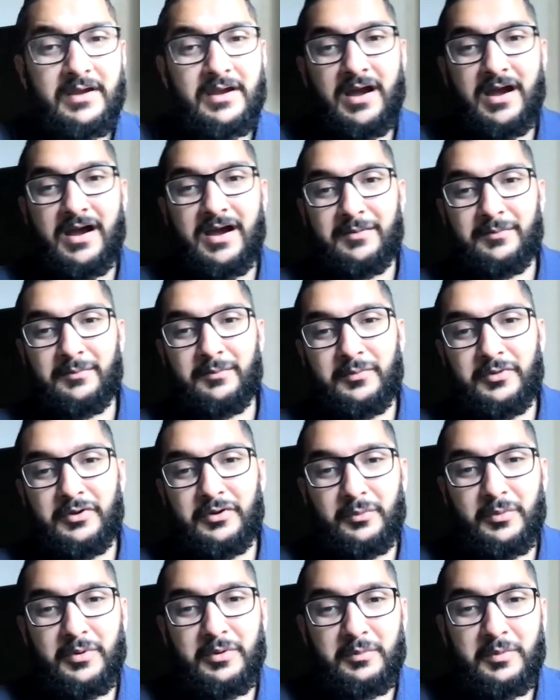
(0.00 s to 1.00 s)
You
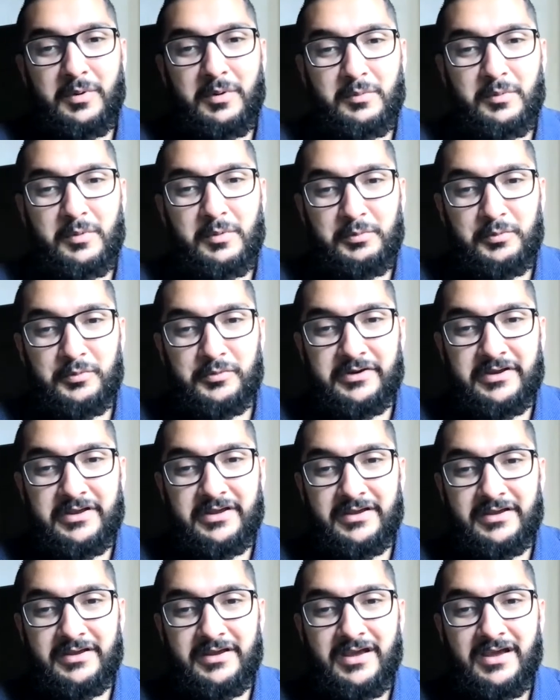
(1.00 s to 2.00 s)
know, what would
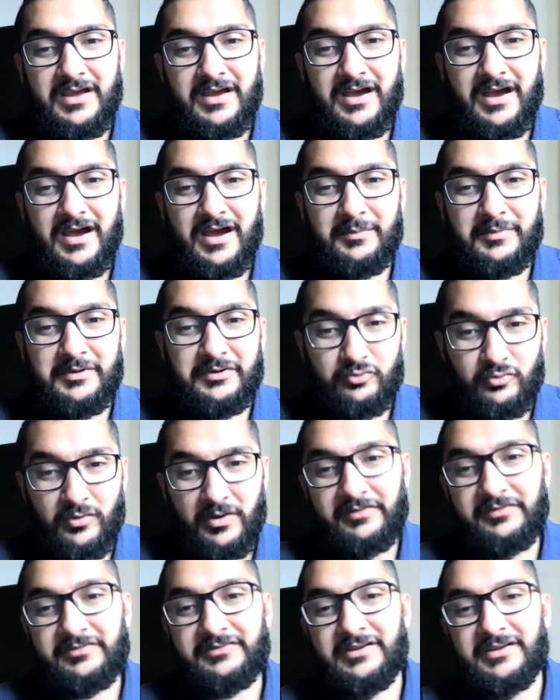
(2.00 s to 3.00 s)
he be
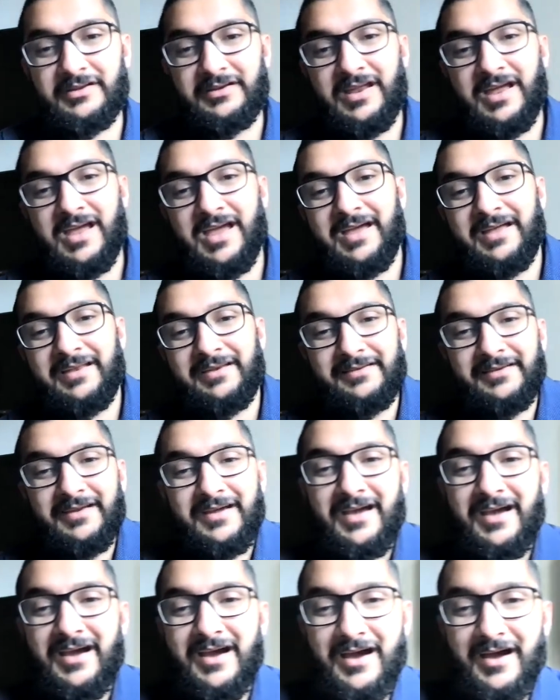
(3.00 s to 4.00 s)
dressed in? And
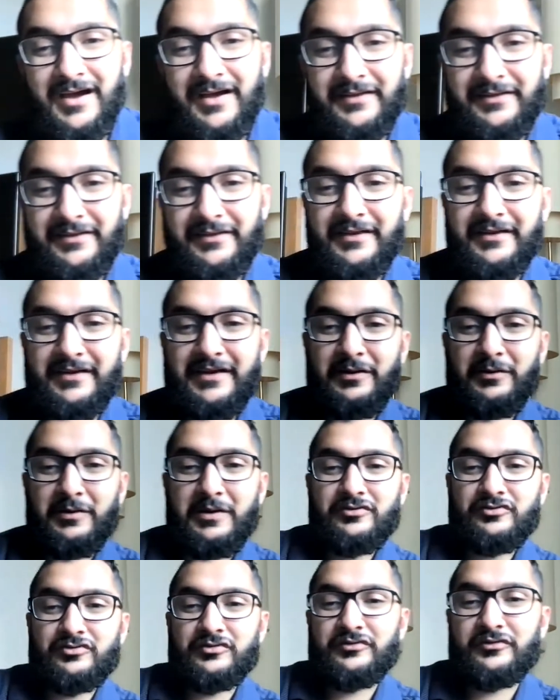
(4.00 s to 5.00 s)
the
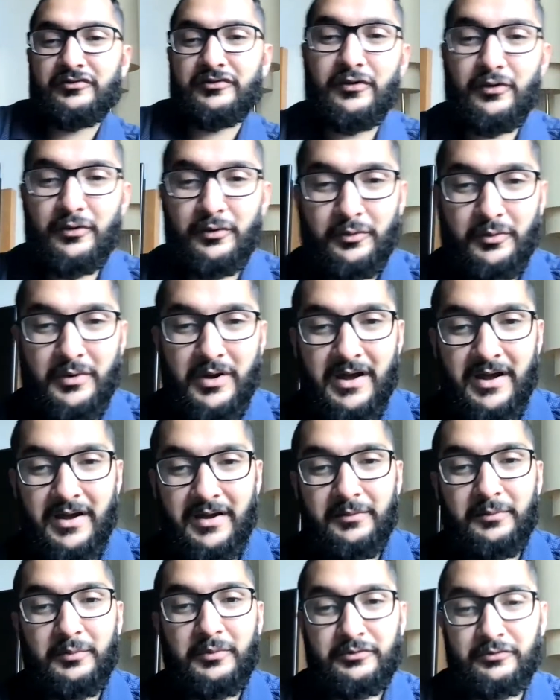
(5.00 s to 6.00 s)
narrations
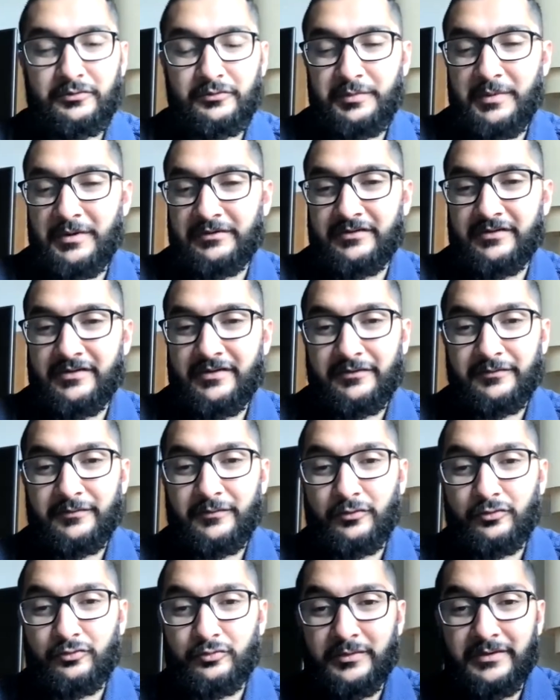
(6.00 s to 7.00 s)
go with respect to this
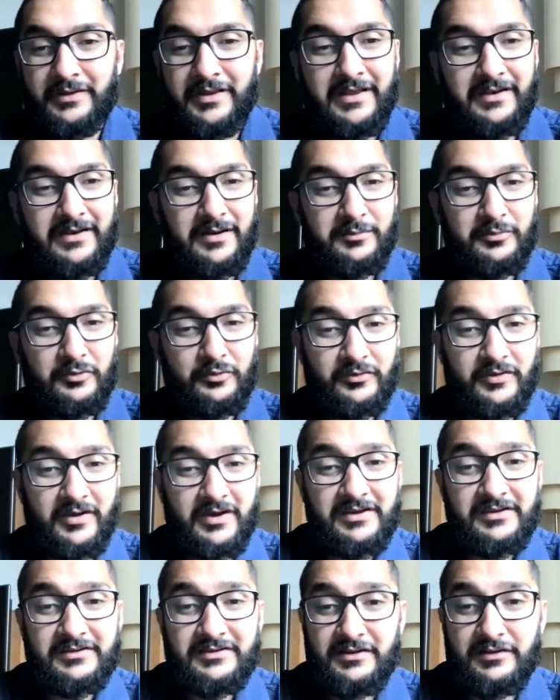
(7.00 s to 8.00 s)
first one, that Abu
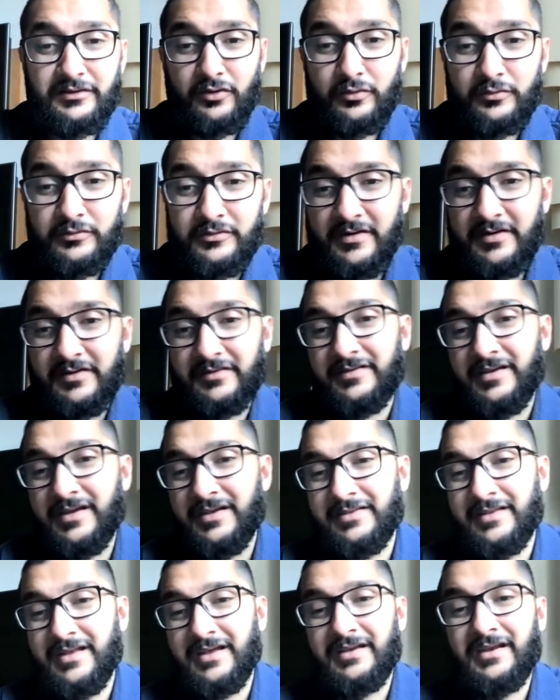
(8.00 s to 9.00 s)
Sa'id al-Khudri
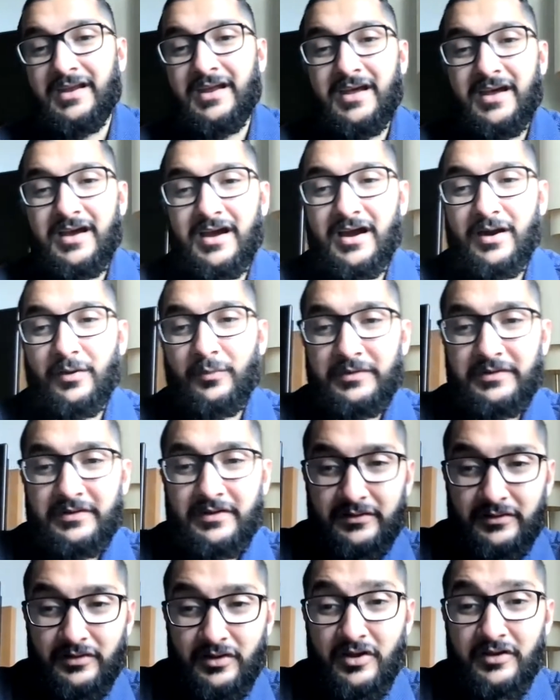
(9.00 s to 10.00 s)
said that when
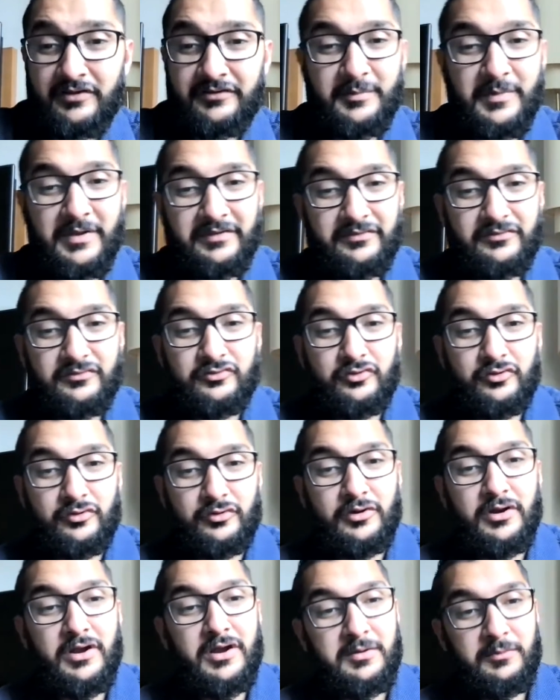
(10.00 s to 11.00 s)
Allah's
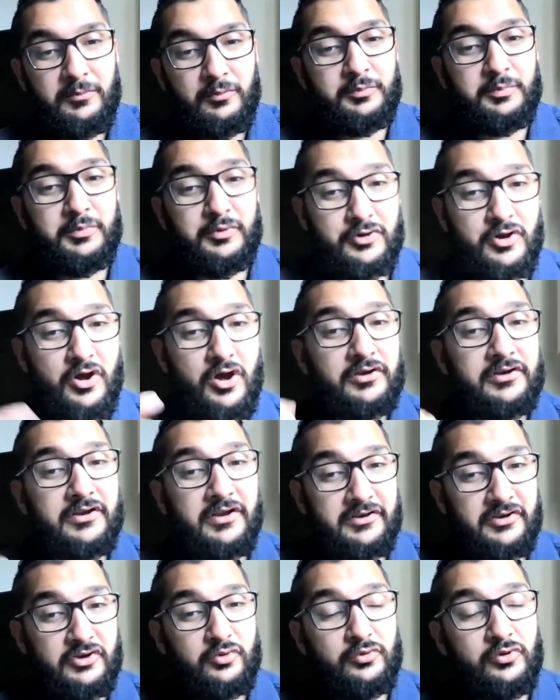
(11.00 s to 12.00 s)
messenger would put on
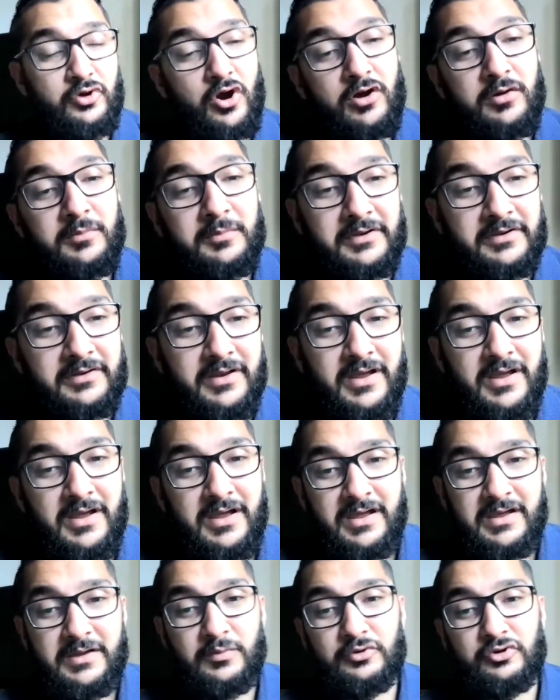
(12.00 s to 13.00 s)
a new garment,
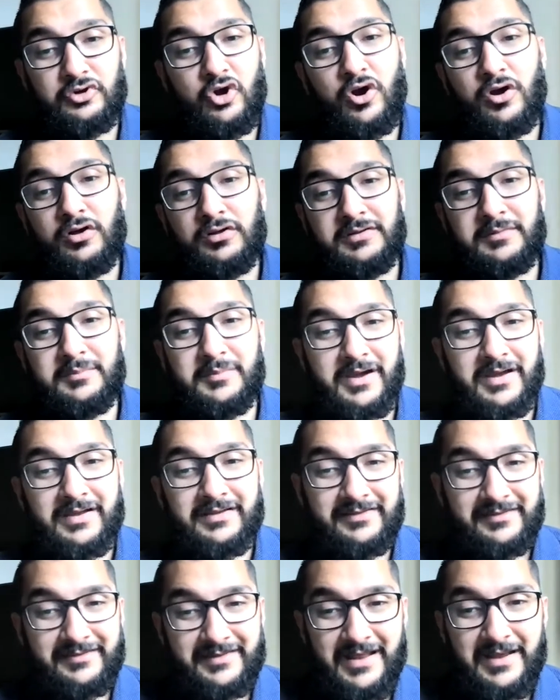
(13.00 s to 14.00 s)
he He would call it by
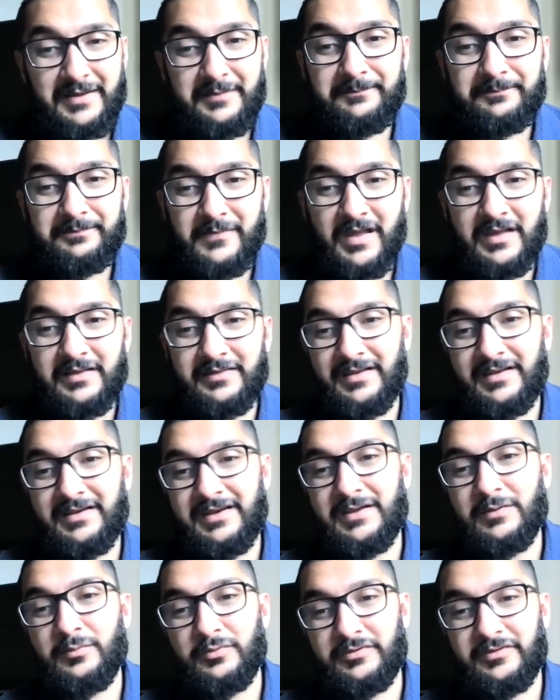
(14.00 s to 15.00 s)
its name, and then
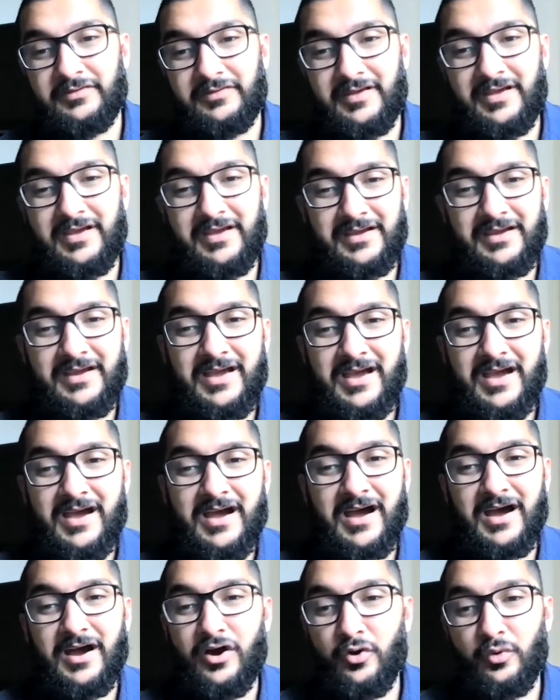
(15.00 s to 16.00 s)
he would say,
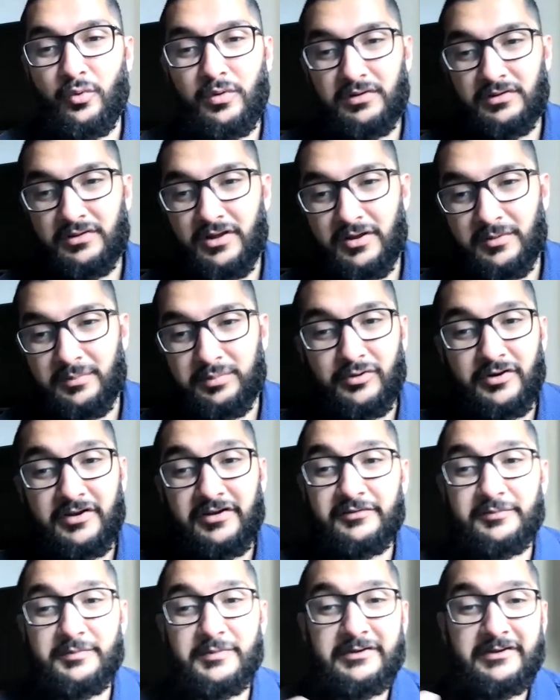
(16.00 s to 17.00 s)
oh Allah,
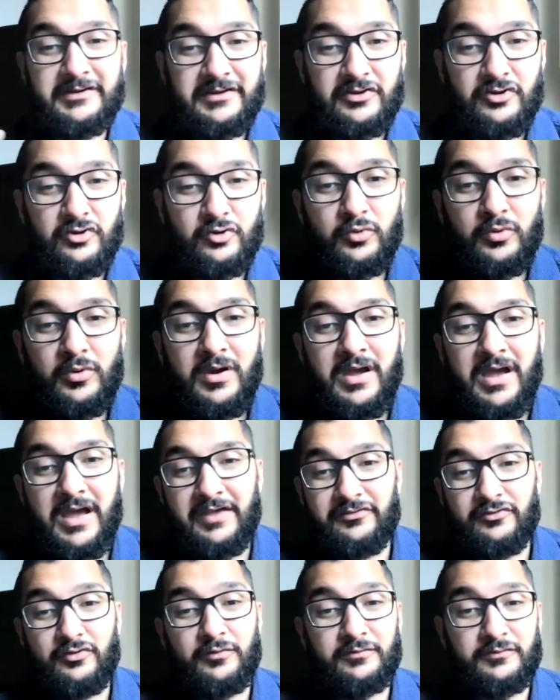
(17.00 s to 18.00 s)
praise be to you,
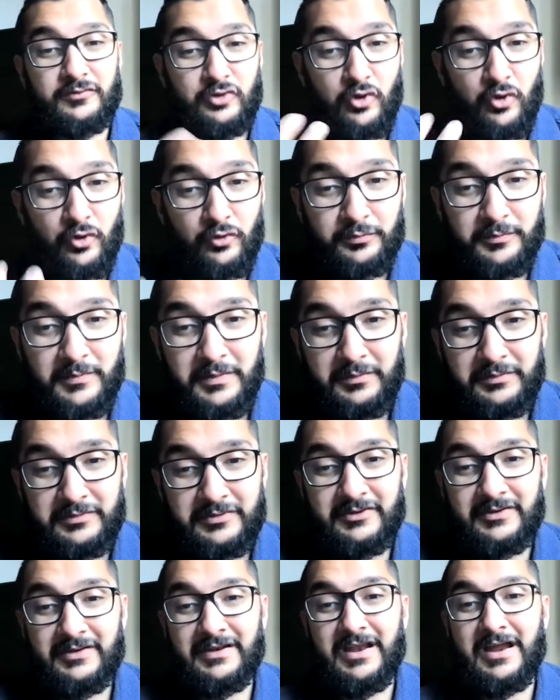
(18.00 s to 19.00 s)
as you have clothed me with
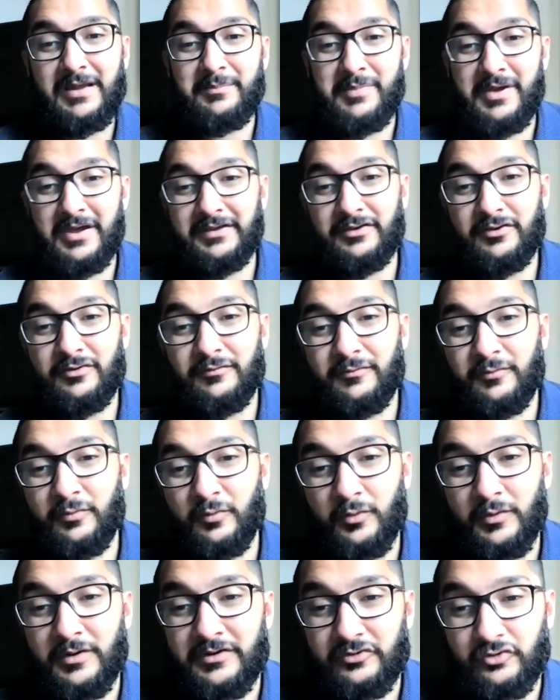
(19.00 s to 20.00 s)
it, and I beg you
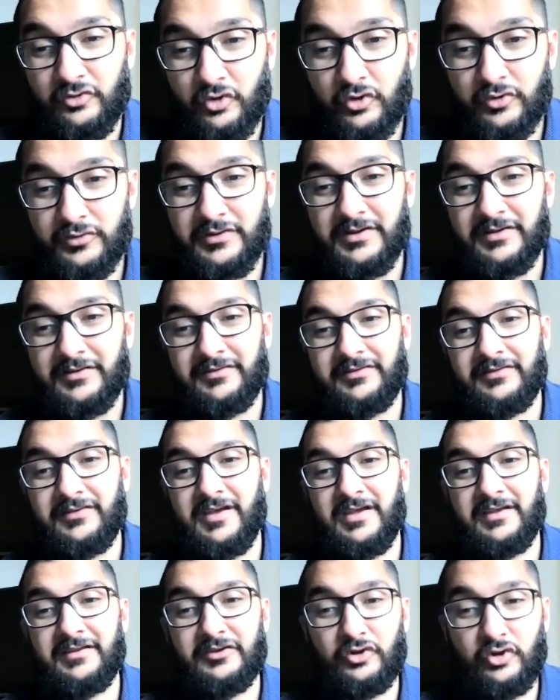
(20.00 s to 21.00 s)
for its goodness
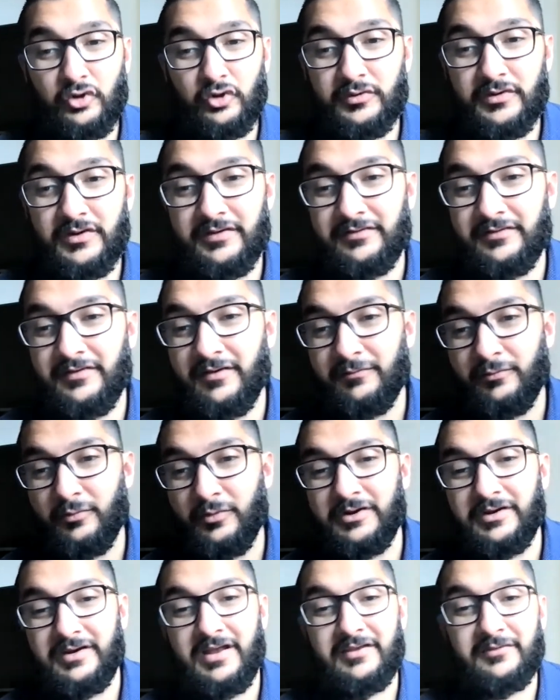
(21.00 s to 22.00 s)
and the goodness of
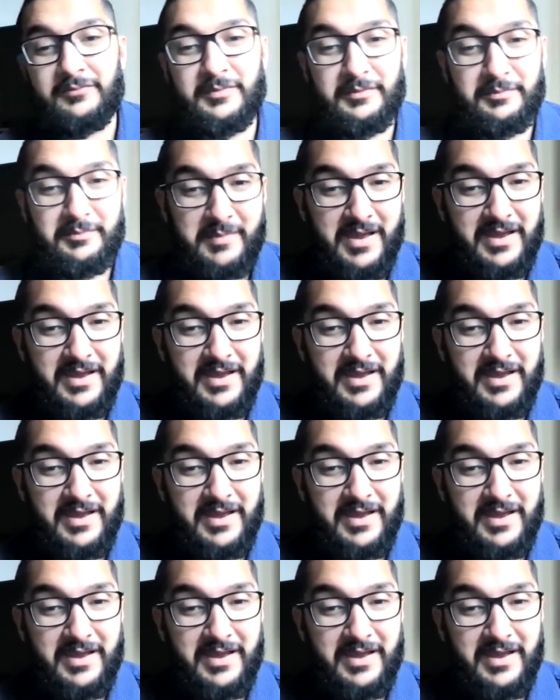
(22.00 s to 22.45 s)
what it has been